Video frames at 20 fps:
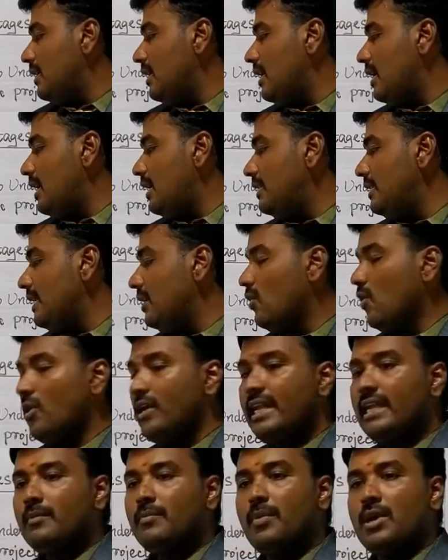the
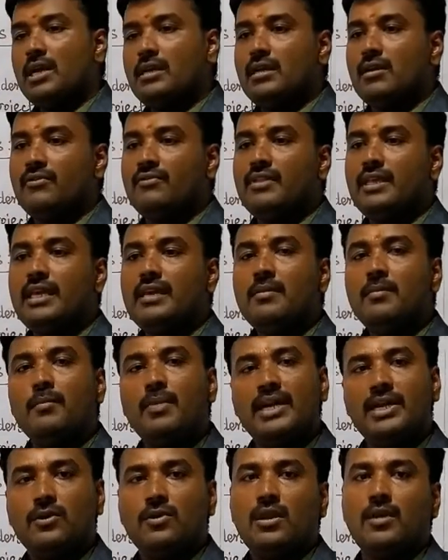coding part of the
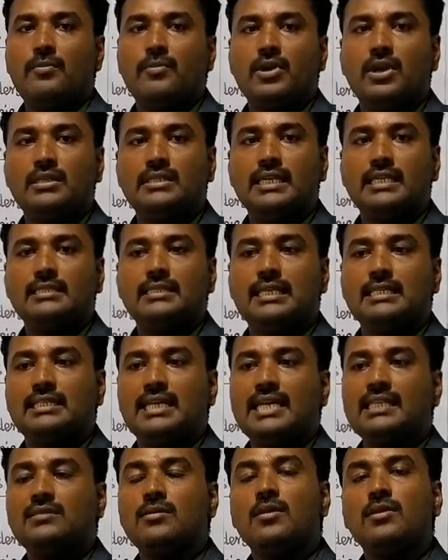particular project, such
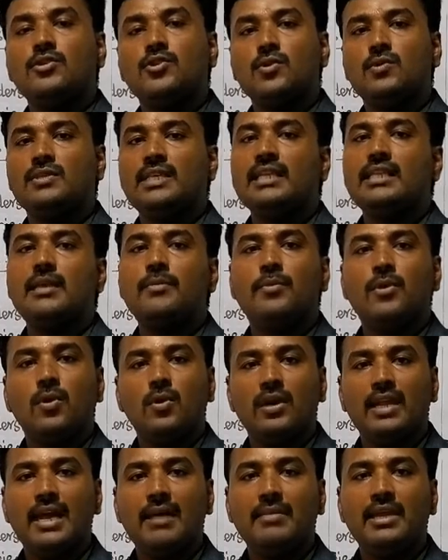as choosing the
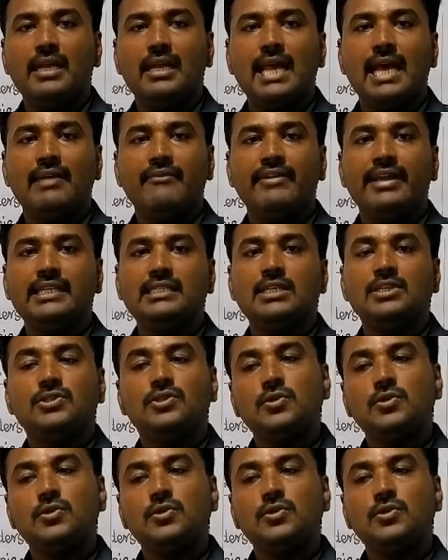programming language,